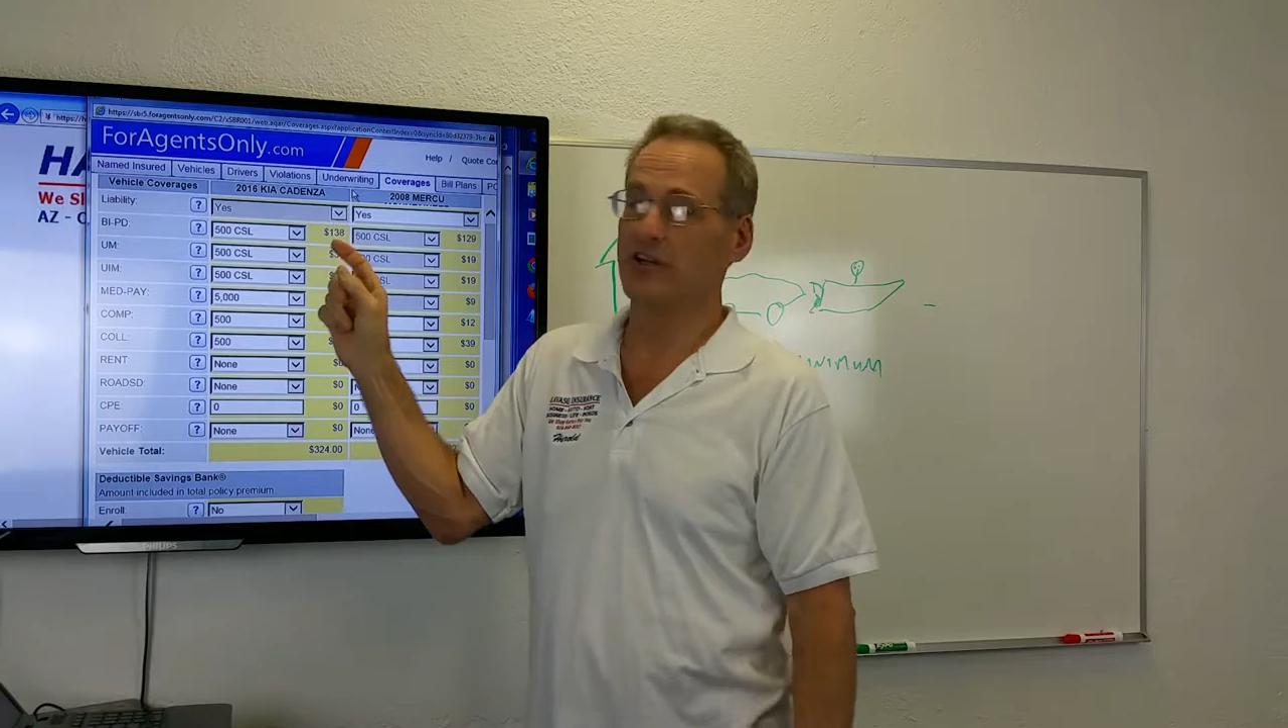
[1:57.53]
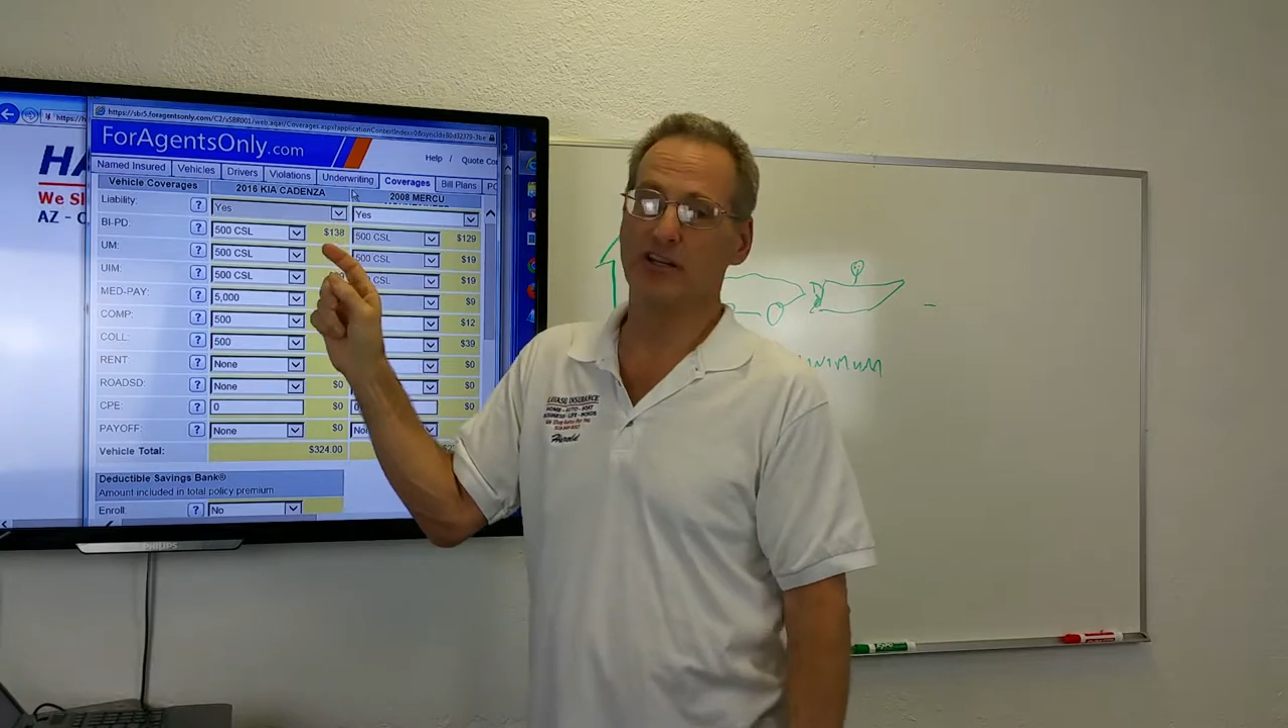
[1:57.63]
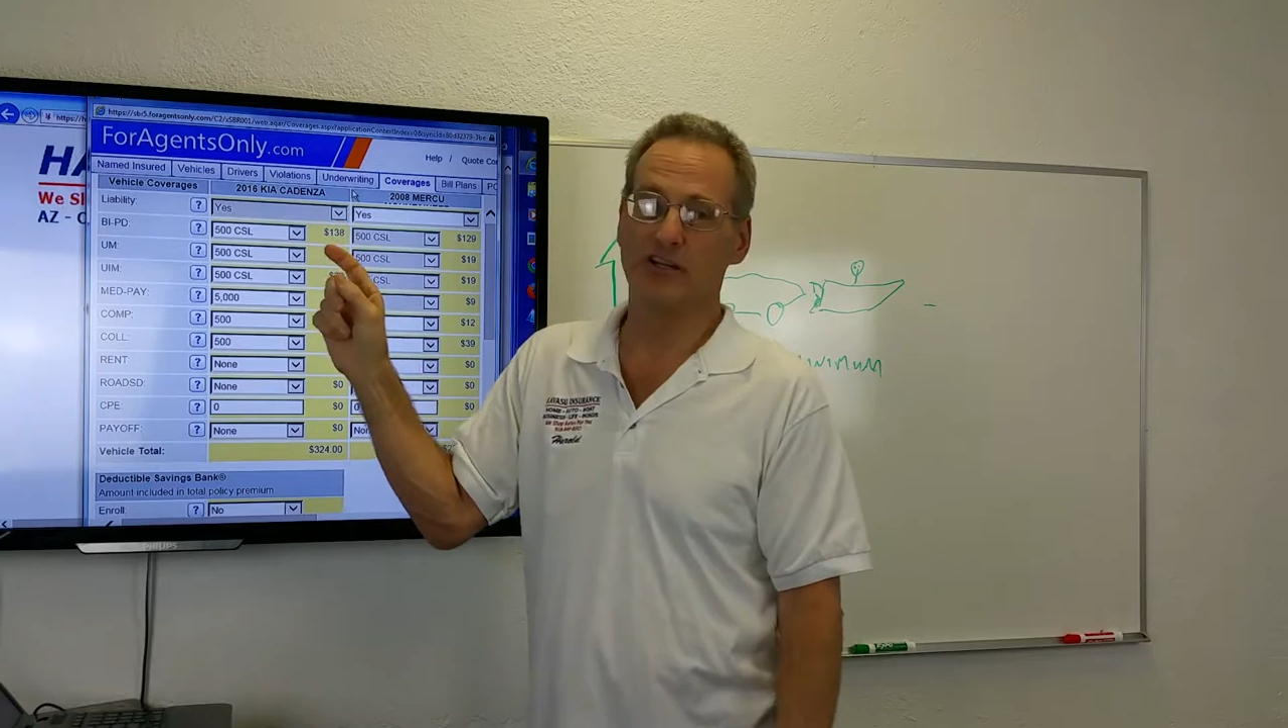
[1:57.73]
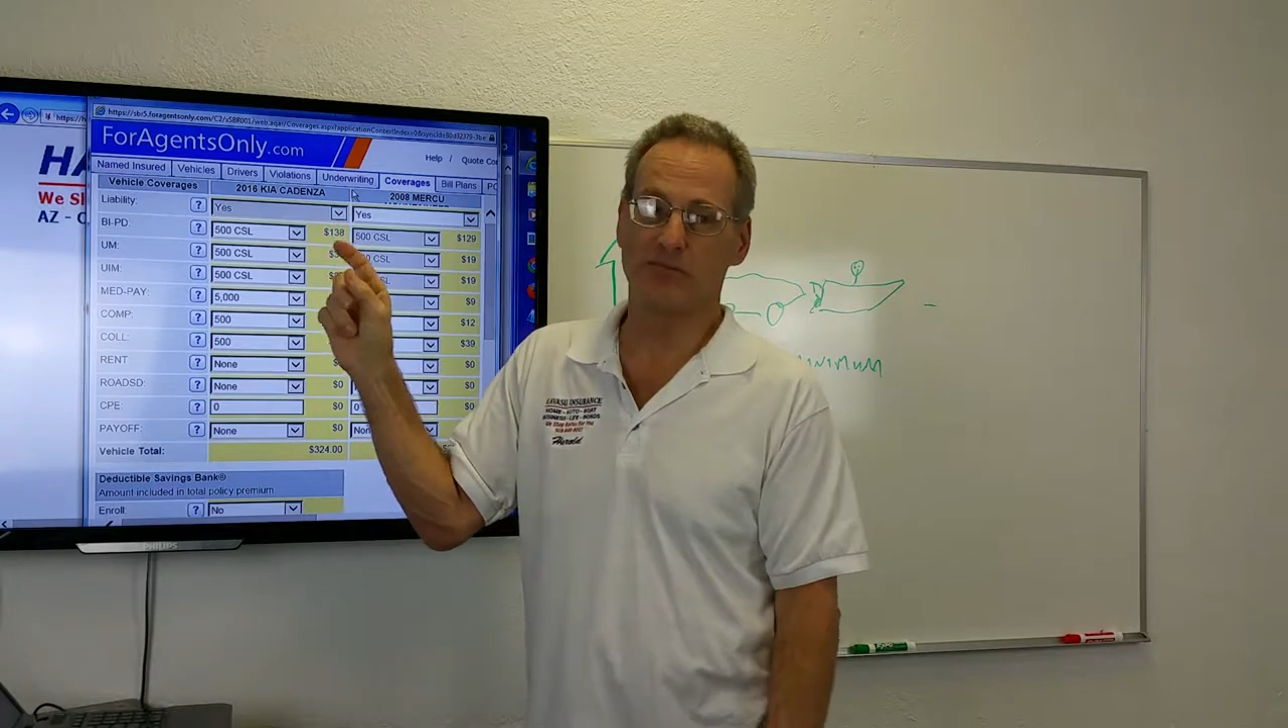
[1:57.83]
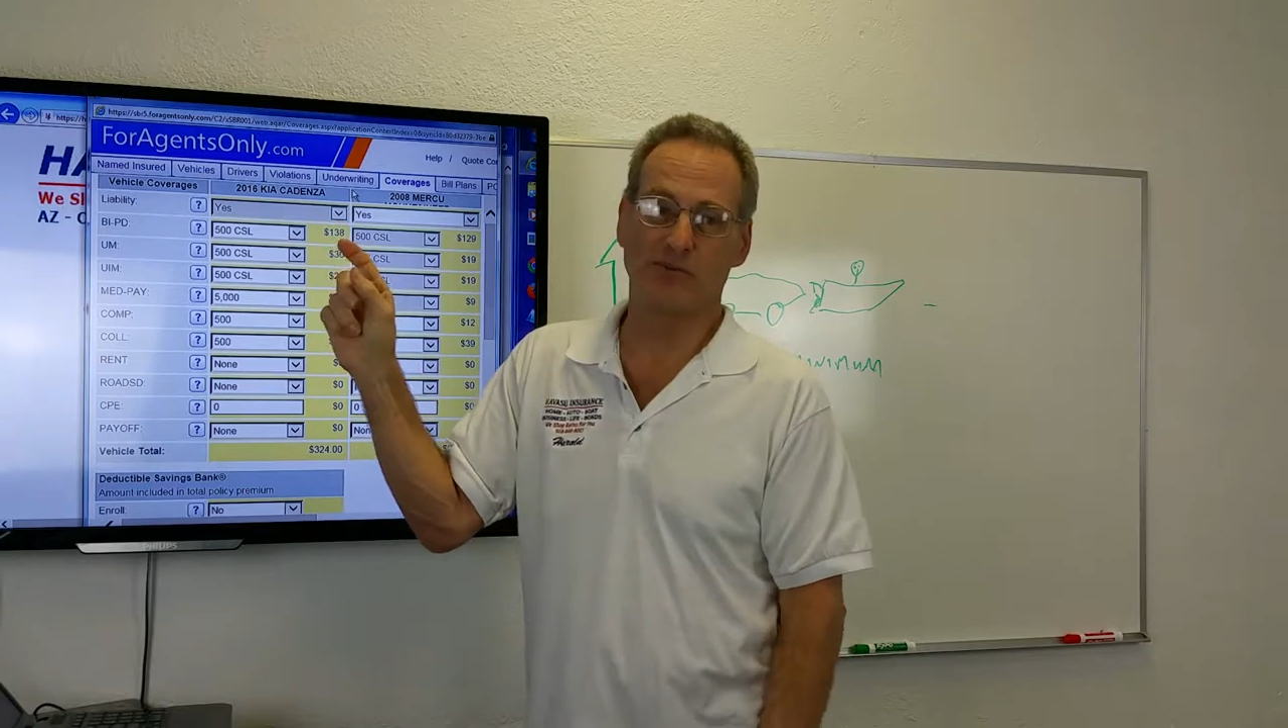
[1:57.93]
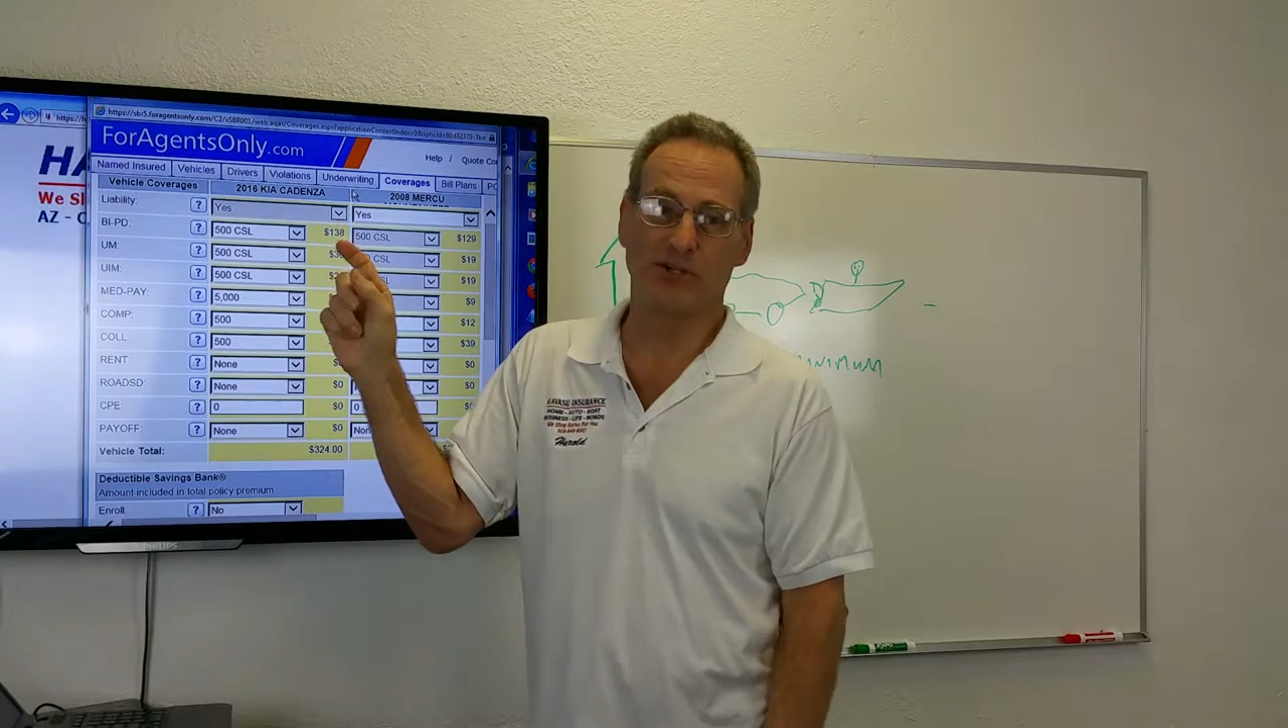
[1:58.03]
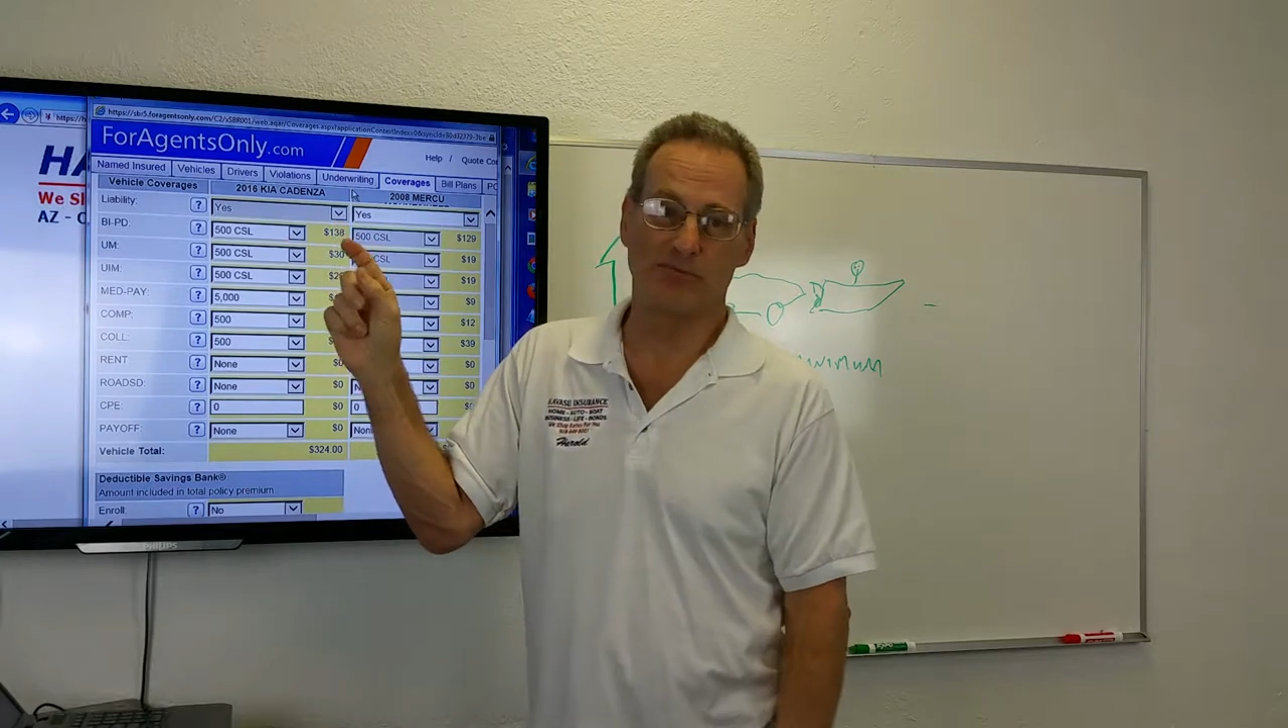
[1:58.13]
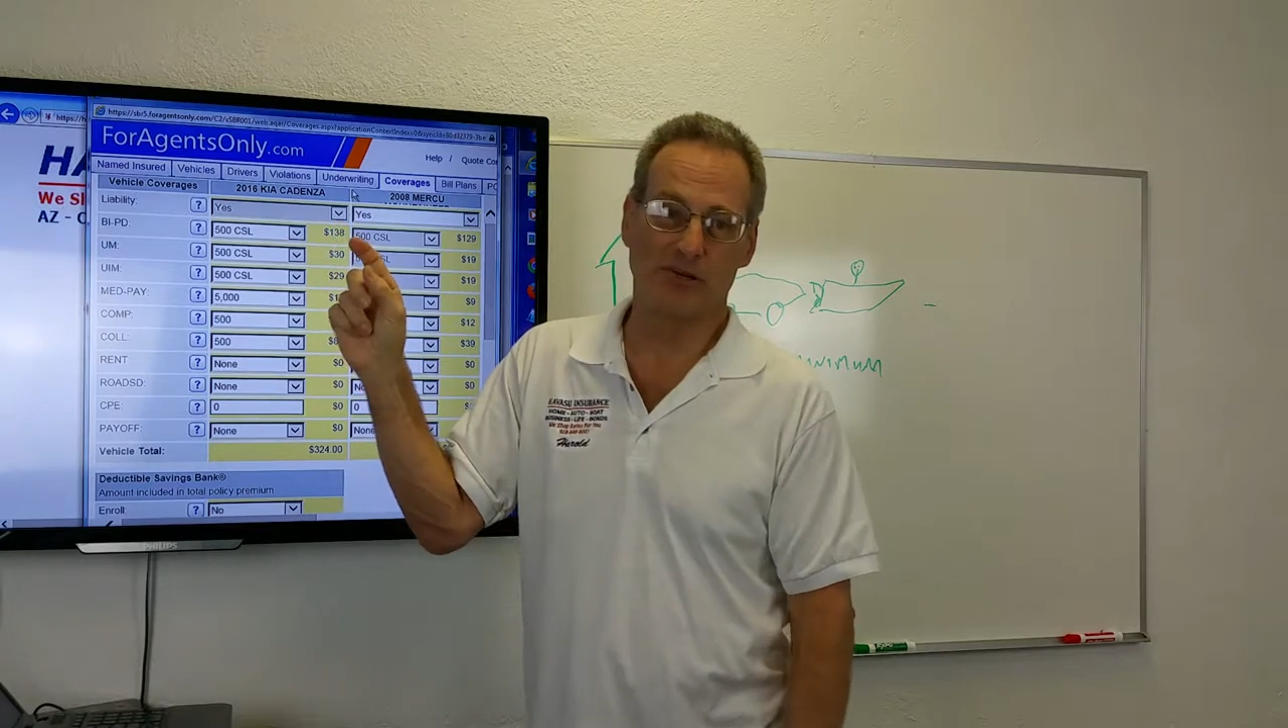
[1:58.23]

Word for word: getting an umbrella